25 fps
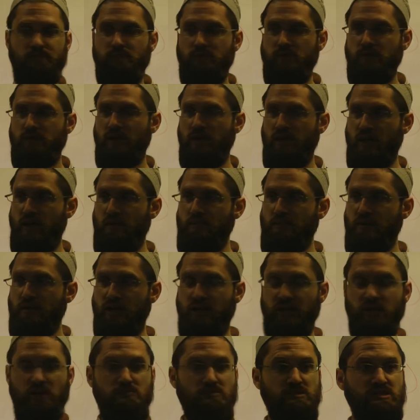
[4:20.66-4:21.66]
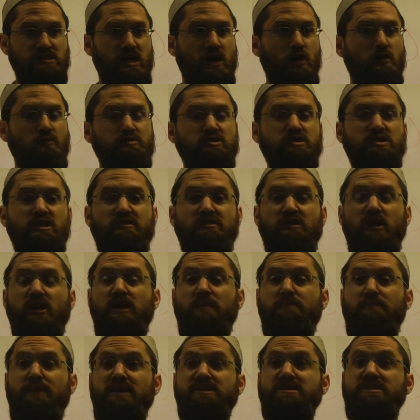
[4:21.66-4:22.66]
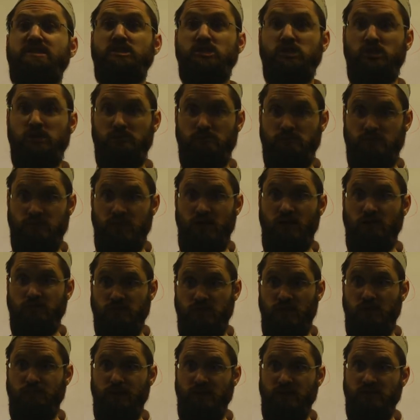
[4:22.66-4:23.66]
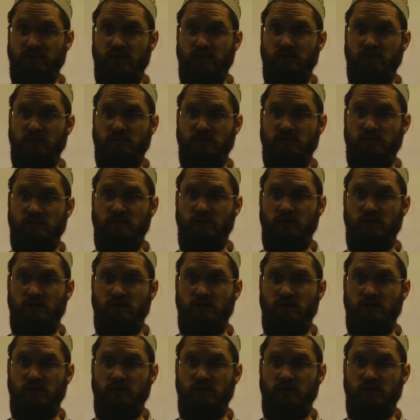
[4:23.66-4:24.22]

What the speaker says: They're coming in themselves, they're like a message in themselves, if that makes sense.